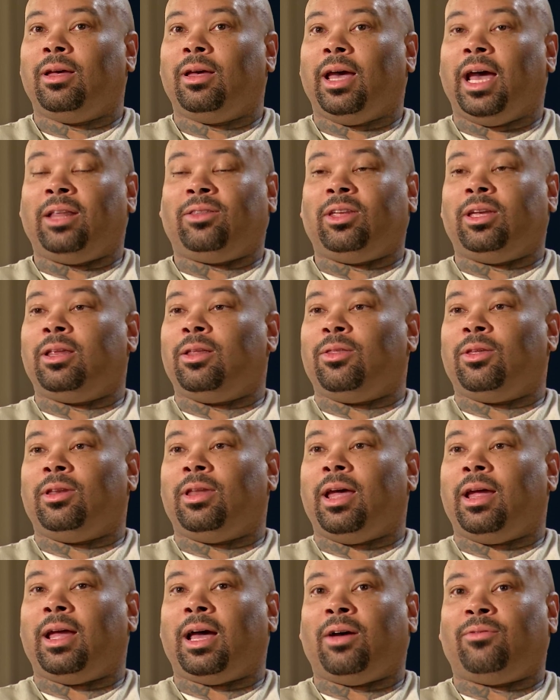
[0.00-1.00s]
At the end of the
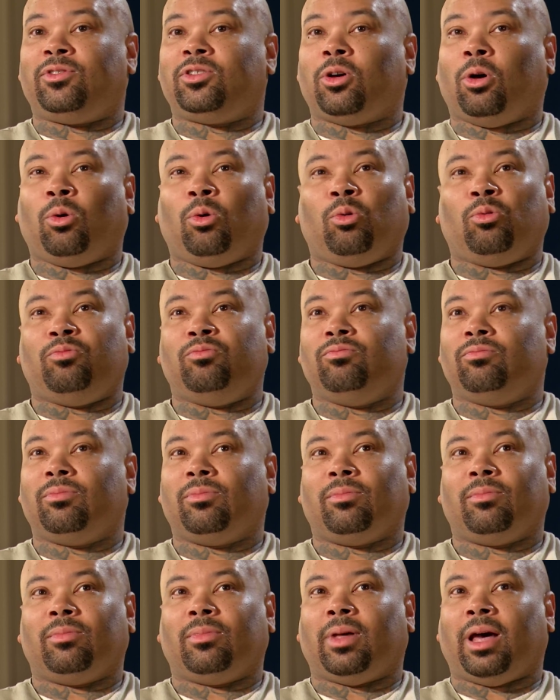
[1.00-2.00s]
day, I've told,
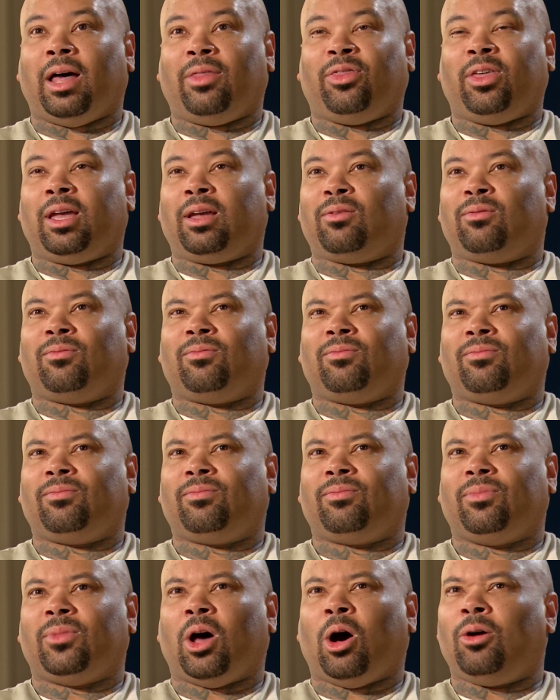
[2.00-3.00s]
I think,
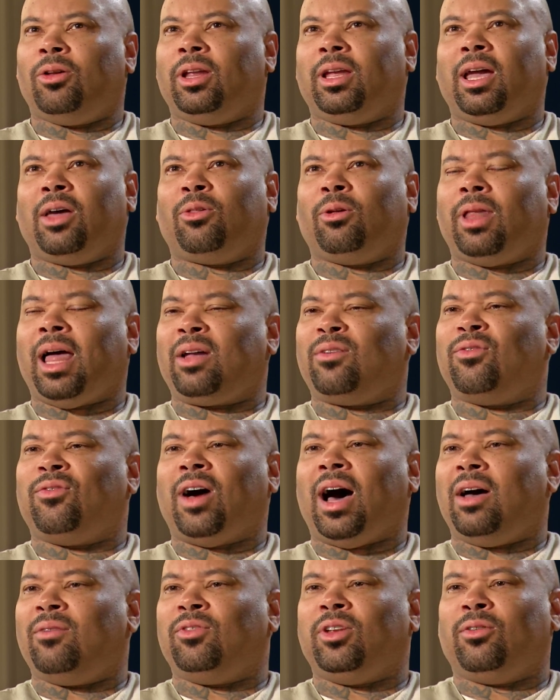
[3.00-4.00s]
altogether like
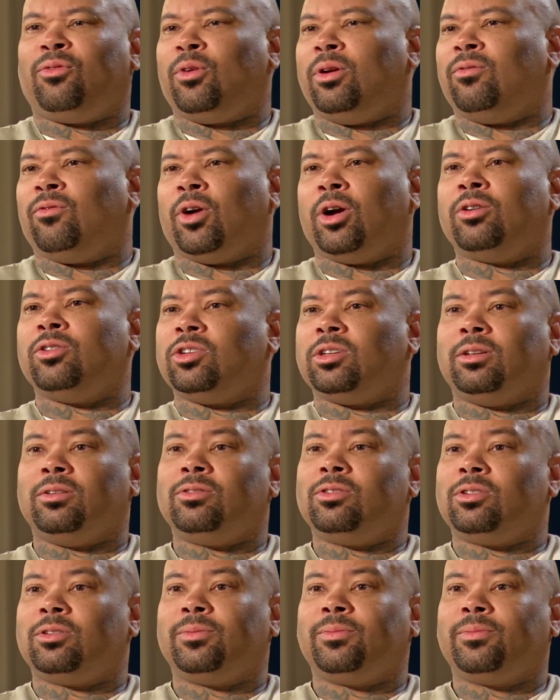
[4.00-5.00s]
5 different versions.